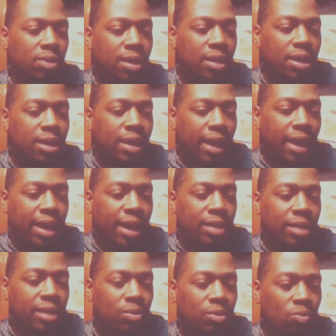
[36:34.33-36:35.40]
and
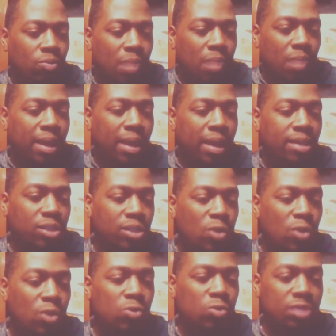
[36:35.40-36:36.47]
my man Tone
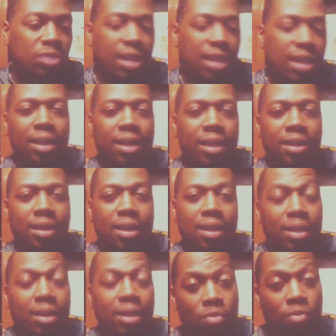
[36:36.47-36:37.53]
said, now
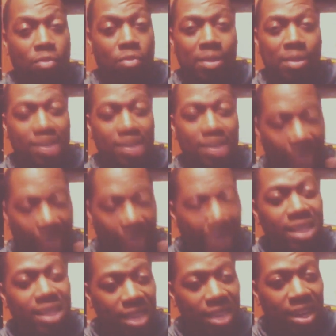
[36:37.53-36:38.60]
remember, this
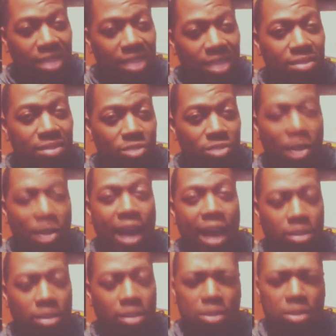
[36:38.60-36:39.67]
18 tracks. Some of
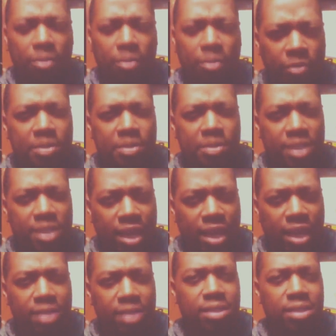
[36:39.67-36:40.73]
them are skits,
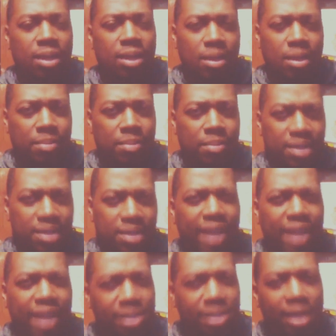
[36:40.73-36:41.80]
but it's
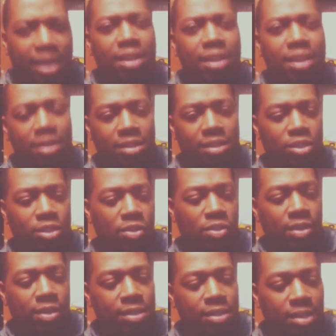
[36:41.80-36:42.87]
18 of these
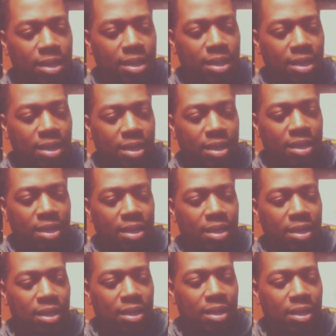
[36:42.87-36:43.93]
joints,
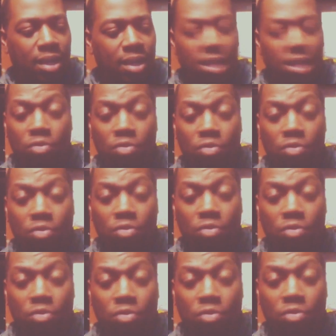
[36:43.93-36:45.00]
and you really don't skip
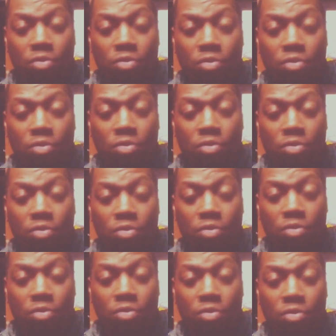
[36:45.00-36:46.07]
anything.
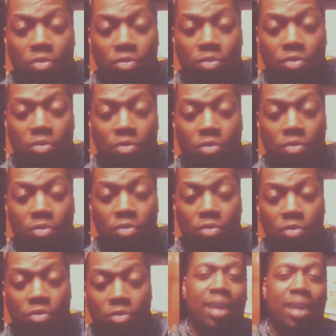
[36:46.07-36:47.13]
And
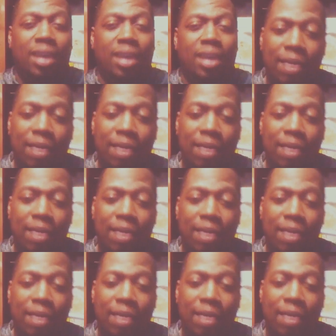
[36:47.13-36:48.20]
after Papa
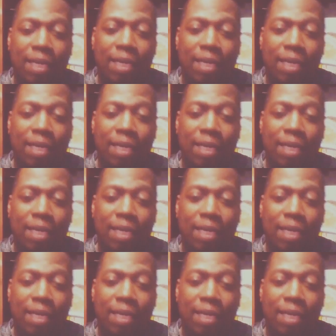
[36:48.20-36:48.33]
Wu is